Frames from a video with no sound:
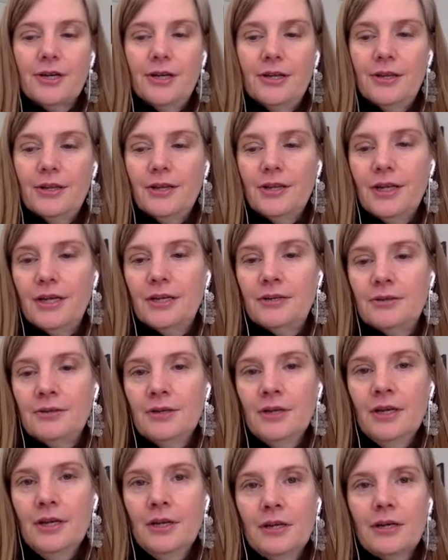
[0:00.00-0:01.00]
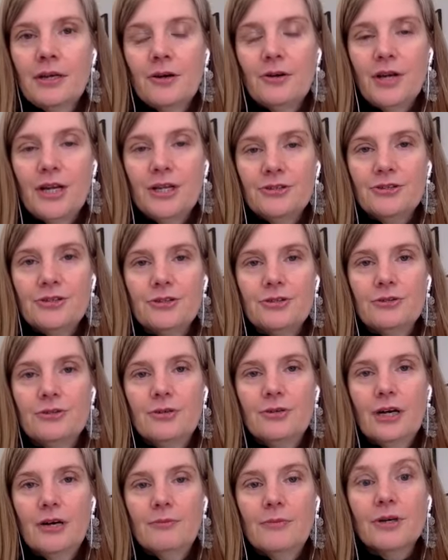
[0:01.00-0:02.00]
and then go
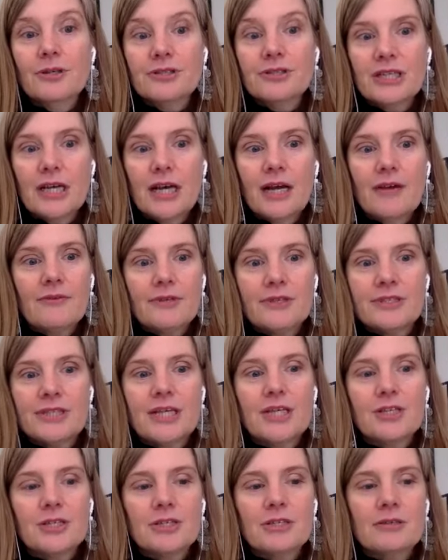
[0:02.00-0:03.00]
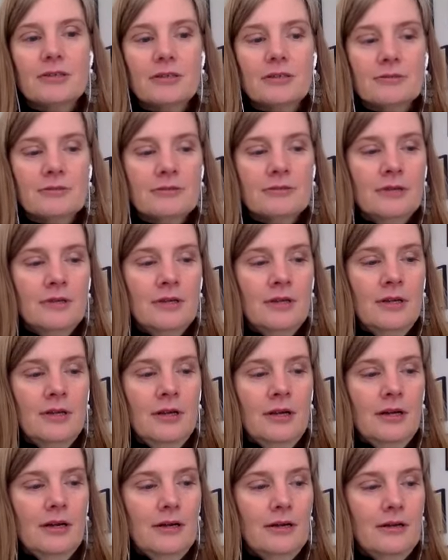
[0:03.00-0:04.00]
into mostly conversation
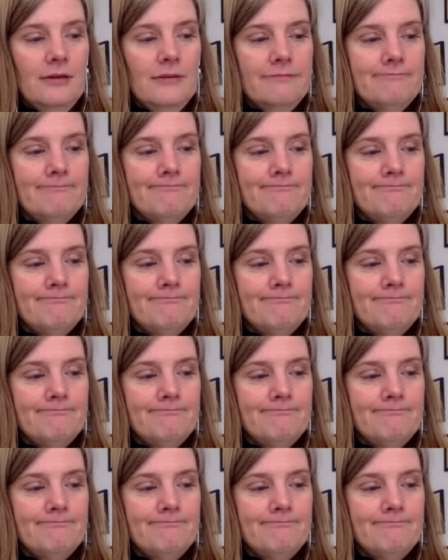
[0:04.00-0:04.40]
and